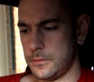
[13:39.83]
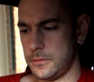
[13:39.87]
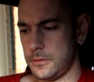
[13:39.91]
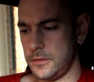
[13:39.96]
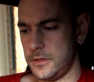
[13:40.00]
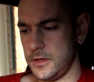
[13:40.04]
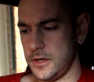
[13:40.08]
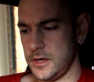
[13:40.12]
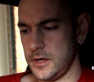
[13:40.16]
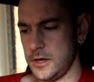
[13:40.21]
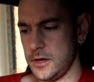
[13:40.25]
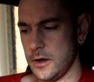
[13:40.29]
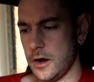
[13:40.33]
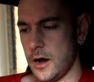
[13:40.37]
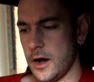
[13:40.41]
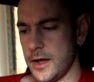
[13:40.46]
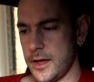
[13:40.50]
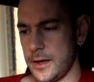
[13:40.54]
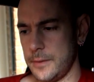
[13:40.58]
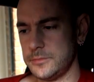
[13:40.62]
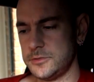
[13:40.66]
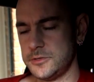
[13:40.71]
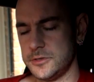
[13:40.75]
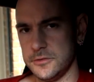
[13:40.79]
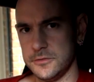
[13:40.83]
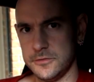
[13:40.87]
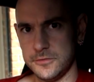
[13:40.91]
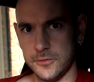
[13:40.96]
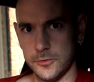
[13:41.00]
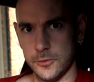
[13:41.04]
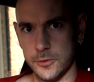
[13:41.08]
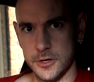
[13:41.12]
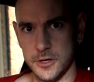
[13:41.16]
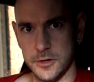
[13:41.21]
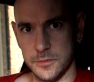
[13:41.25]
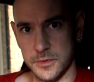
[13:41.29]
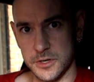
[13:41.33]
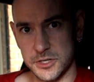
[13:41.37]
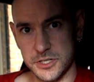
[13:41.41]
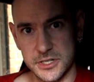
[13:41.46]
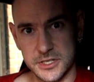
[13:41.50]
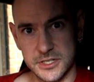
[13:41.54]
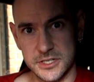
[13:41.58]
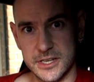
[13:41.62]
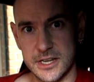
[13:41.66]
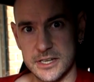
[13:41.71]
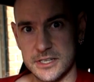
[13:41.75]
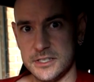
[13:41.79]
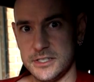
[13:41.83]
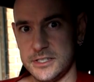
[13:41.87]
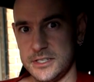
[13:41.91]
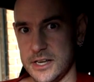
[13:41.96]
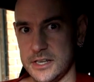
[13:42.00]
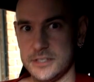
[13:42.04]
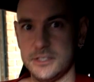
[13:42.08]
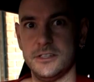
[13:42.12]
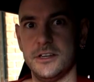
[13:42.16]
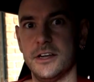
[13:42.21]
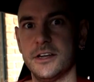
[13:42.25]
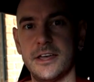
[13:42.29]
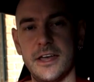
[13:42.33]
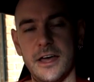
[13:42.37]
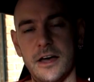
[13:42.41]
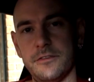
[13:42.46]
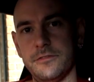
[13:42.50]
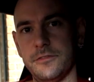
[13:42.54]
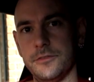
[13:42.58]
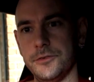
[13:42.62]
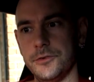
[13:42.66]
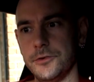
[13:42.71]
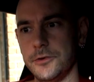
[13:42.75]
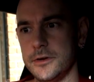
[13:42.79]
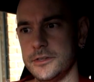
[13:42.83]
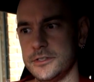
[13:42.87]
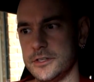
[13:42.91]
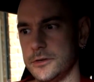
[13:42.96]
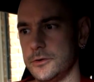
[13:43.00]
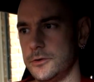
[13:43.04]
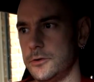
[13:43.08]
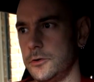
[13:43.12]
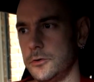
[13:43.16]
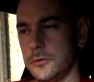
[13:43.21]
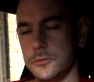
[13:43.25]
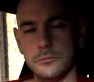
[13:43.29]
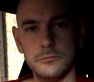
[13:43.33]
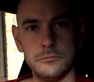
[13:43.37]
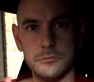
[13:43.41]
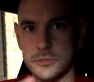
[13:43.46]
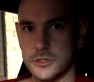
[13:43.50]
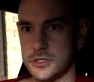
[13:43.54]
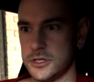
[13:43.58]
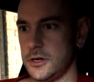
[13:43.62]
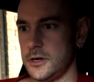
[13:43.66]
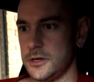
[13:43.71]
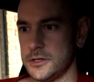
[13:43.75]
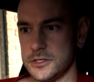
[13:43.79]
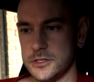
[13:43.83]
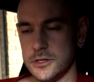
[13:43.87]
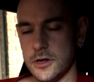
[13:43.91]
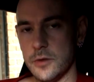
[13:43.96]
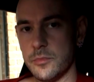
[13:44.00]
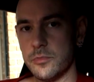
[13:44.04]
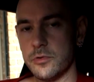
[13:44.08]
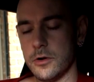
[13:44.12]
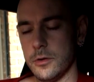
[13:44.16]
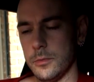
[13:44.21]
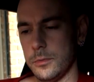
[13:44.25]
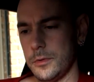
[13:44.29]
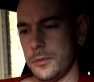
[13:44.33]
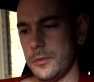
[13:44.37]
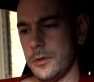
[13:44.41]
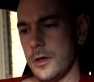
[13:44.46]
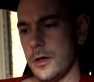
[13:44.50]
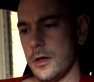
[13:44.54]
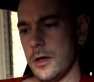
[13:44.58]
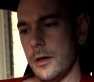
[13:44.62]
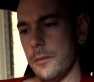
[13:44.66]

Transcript: the IM240 emissions test doesn't account for noise at all, so it's no problem,